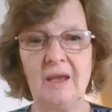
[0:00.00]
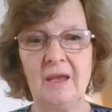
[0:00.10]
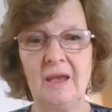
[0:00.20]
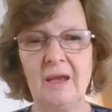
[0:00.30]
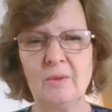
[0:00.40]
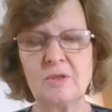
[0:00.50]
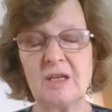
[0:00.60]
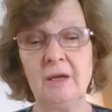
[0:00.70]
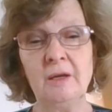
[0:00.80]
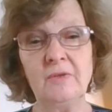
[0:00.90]
it was
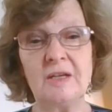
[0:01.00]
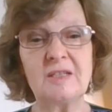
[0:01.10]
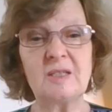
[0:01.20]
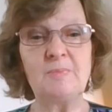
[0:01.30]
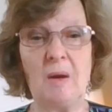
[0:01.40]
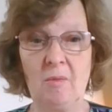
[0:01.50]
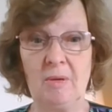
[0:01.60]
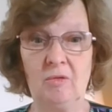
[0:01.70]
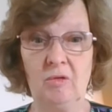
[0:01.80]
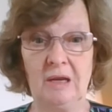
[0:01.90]
a kind of an
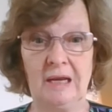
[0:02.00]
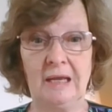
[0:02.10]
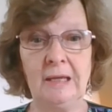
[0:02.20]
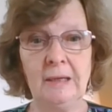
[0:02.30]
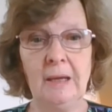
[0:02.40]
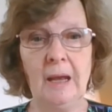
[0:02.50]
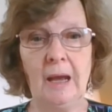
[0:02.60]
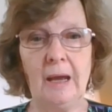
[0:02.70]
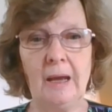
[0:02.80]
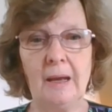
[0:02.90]
experiment really,
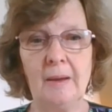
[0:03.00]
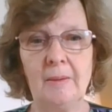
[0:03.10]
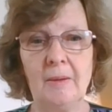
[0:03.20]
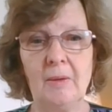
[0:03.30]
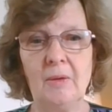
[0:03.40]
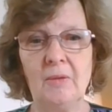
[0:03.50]
that